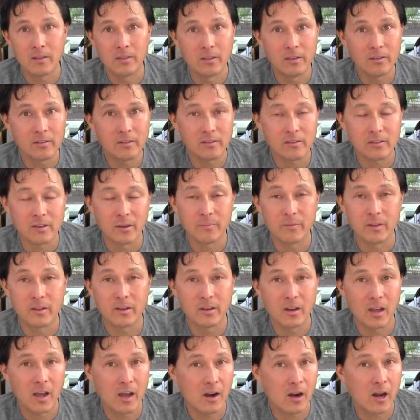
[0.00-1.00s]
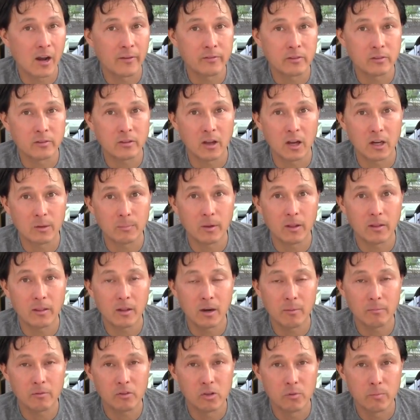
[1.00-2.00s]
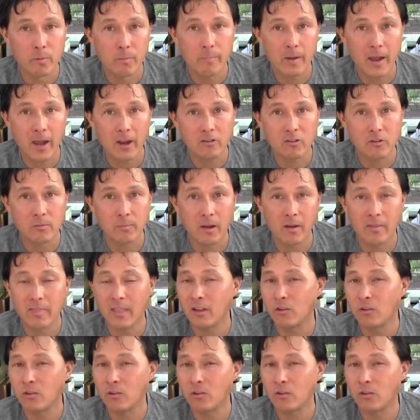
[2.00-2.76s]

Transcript: And this is something not often talked about that I'm super passionate about,